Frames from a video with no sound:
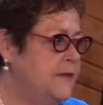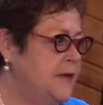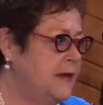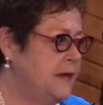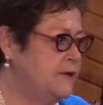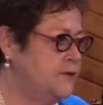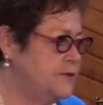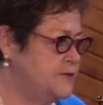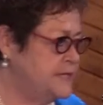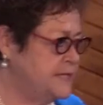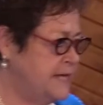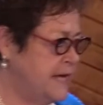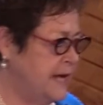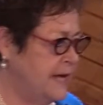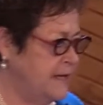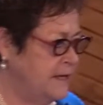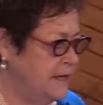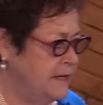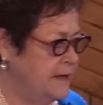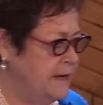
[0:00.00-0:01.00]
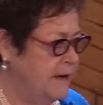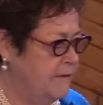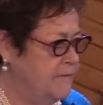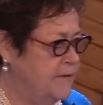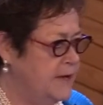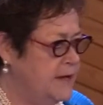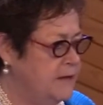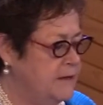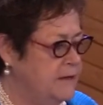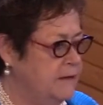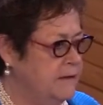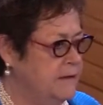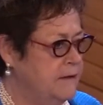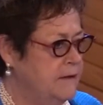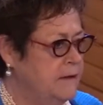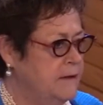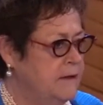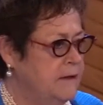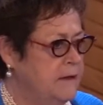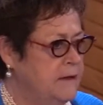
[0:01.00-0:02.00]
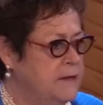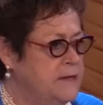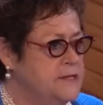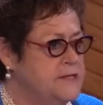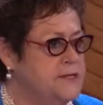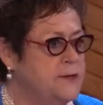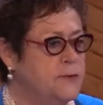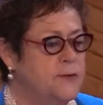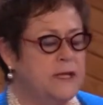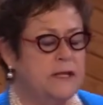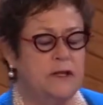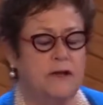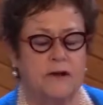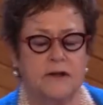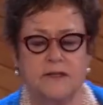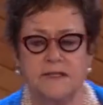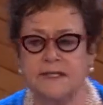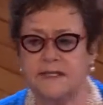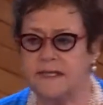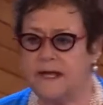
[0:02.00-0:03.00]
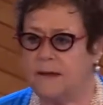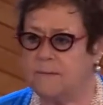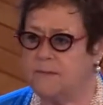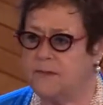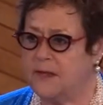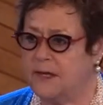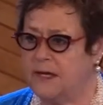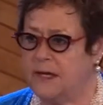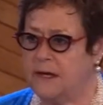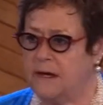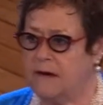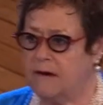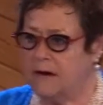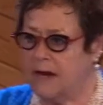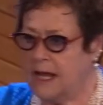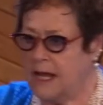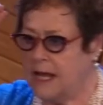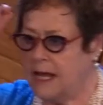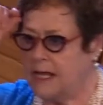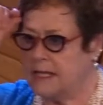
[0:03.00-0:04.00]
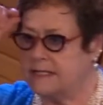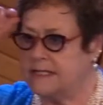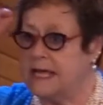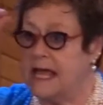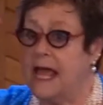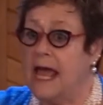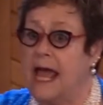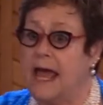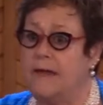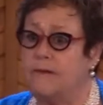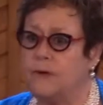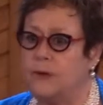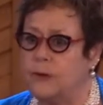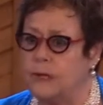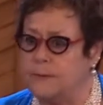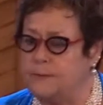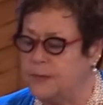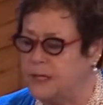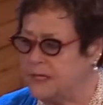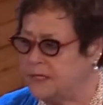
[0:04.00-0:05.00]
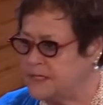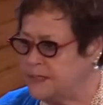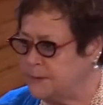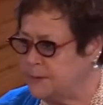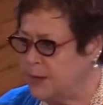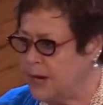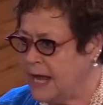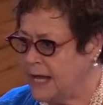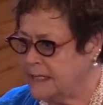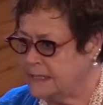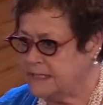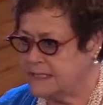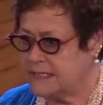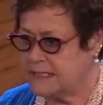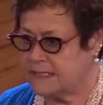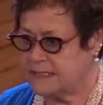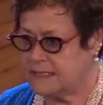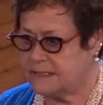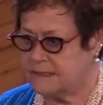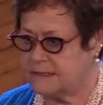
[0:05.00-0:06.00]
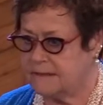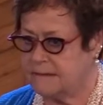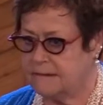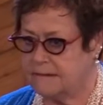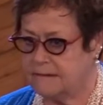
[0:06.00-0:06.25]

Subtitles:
the understanding of it. So we learn something in our heads, and then we put it to practice.